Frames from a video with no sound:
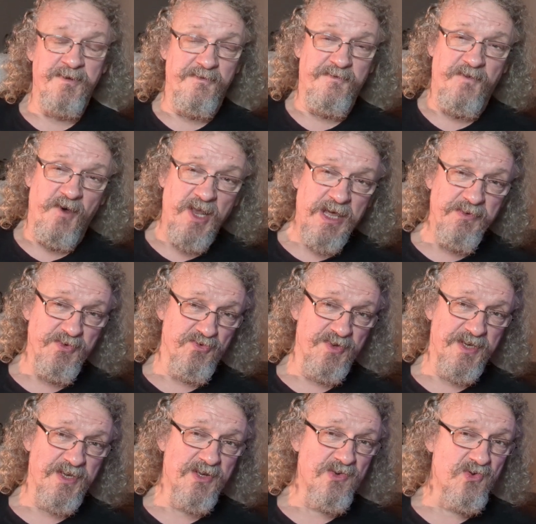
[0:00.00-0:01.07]
but Fallout was
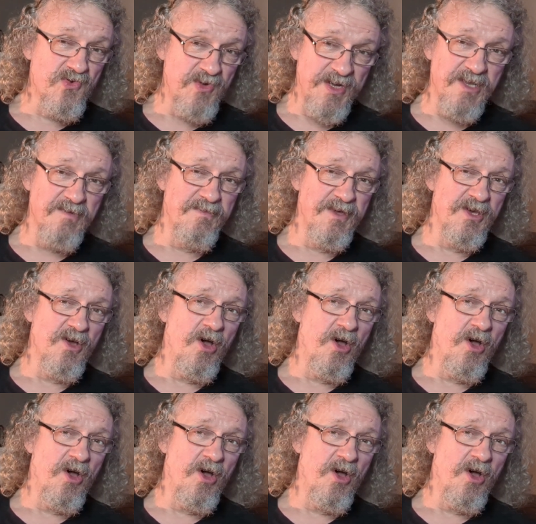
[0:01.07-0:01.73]
running incredibly